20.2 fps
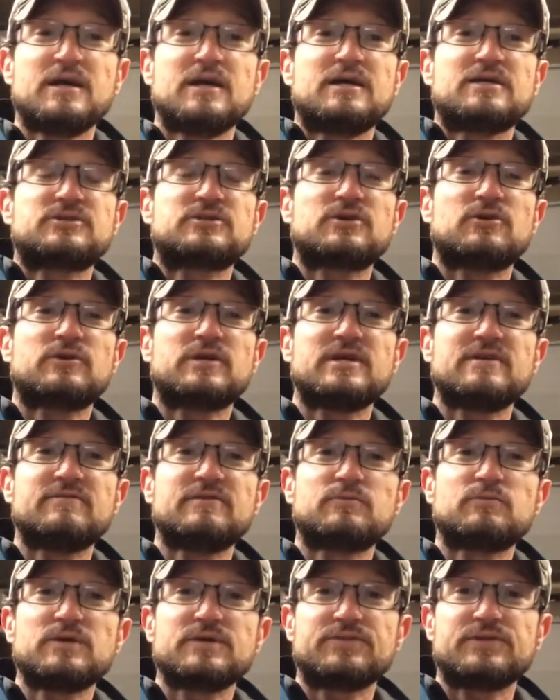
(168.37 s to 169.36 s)
So
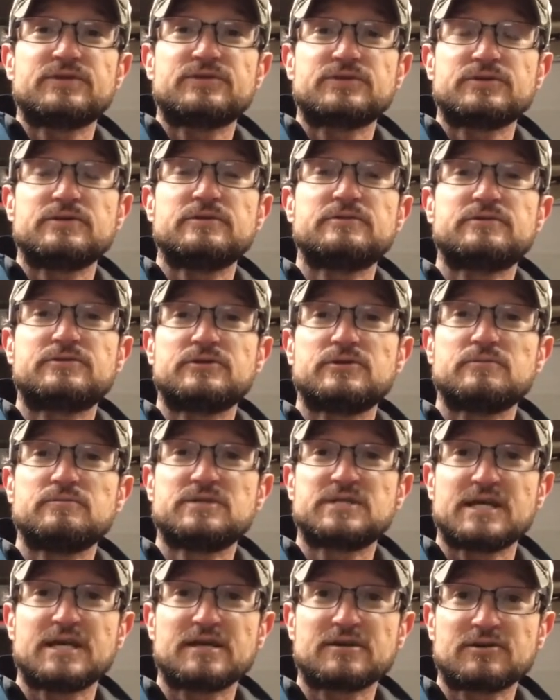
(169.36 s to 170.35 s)
even with this YouTube
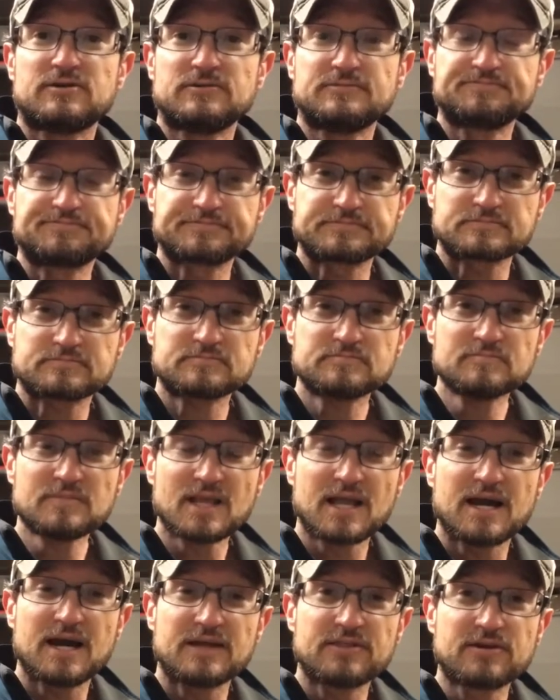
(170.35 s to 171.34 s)
channel,
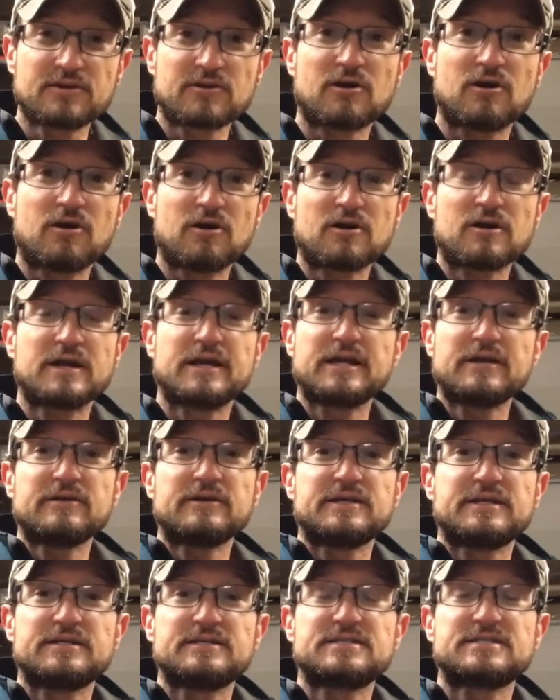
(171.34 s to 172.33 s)
there are
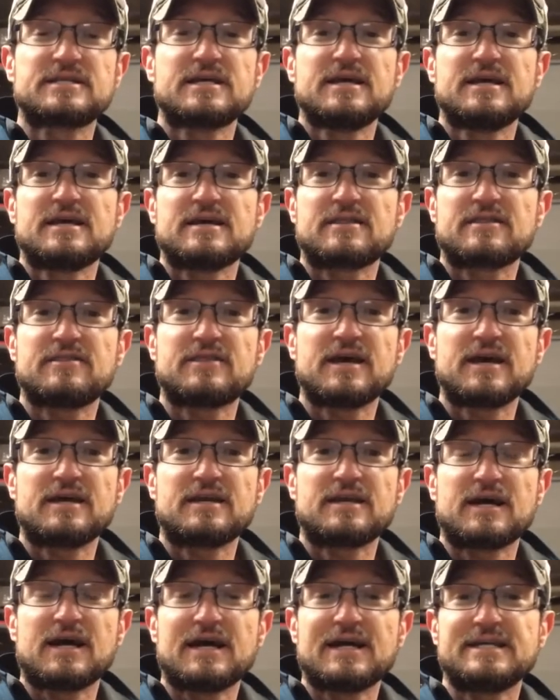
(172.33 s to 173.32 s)
areas
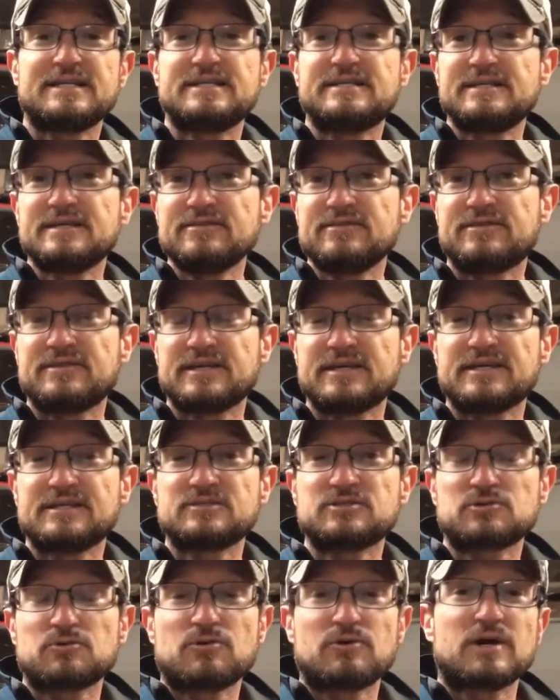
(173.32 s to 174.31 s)
that I did
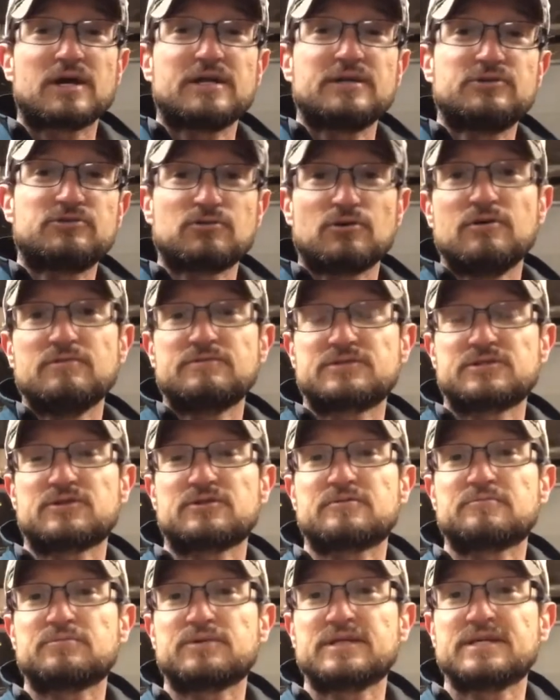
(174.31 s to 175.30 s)
things or I drove
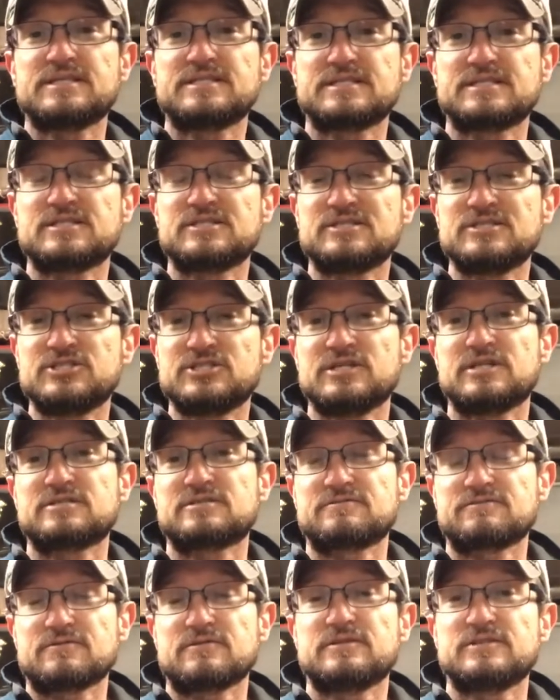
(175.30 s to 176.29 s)
certain places
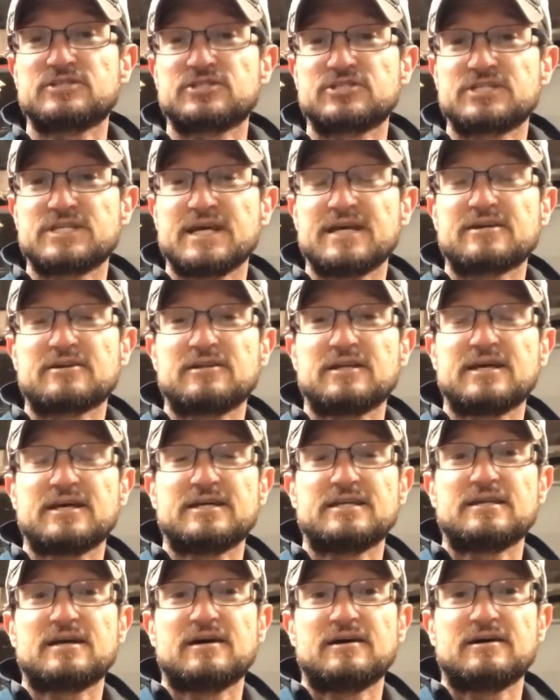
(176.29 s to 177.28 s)
just for this channel,
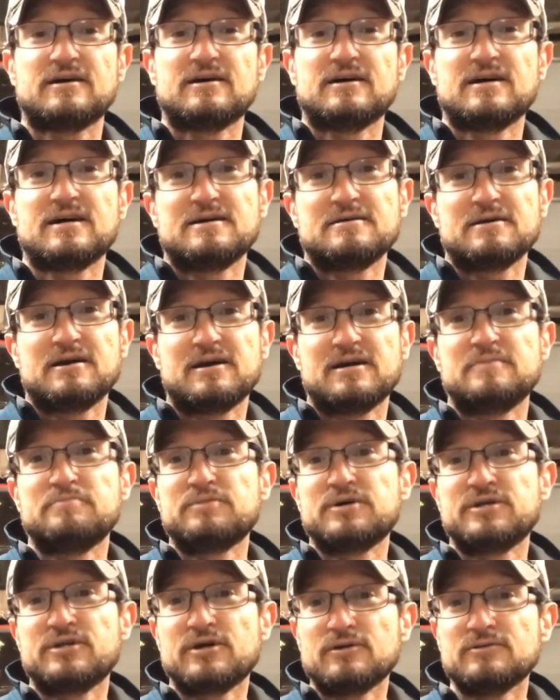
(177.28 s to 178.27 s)
and
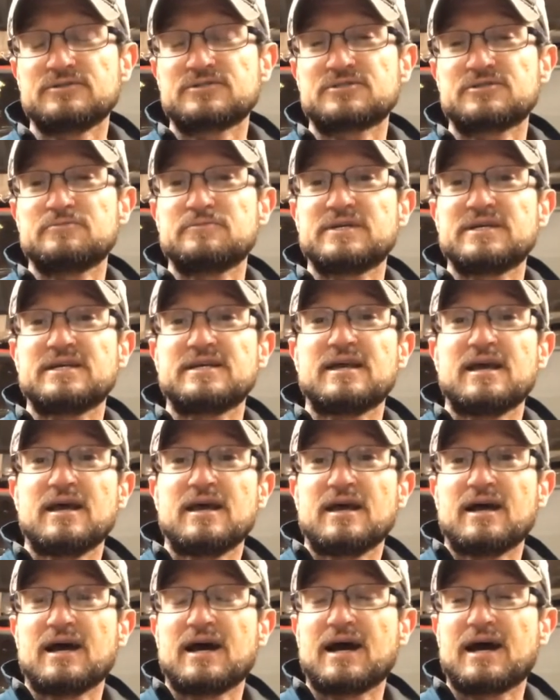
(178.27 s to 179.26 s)
unbeknownst to me,
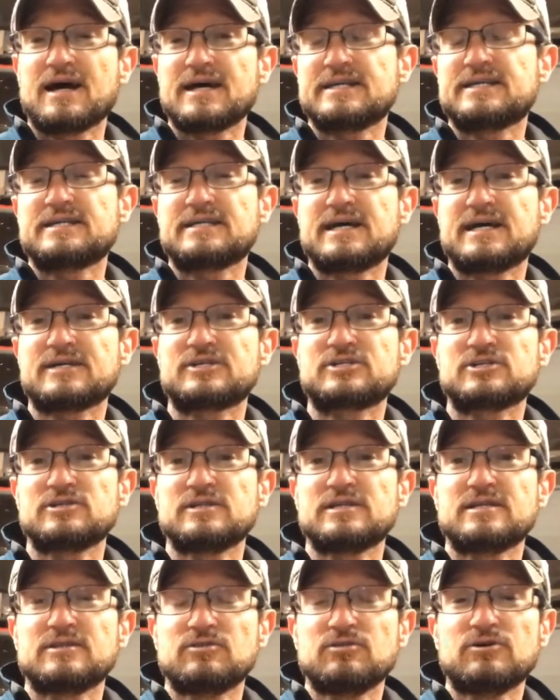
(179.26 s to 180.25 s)
I can
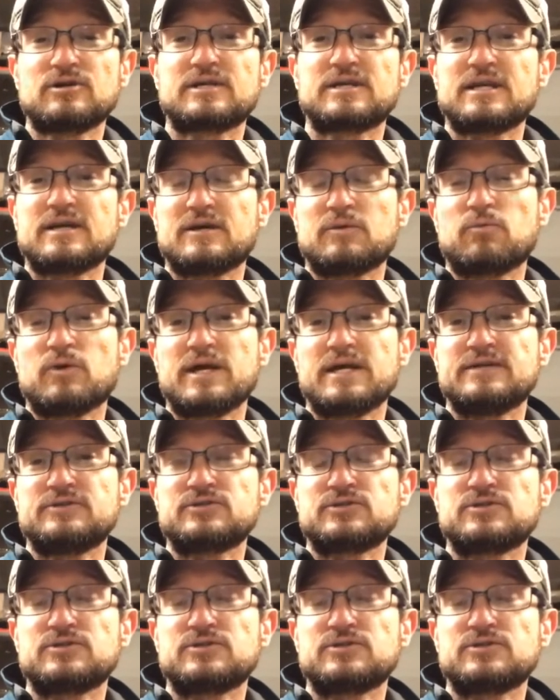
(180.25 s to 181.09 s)
actually look at ways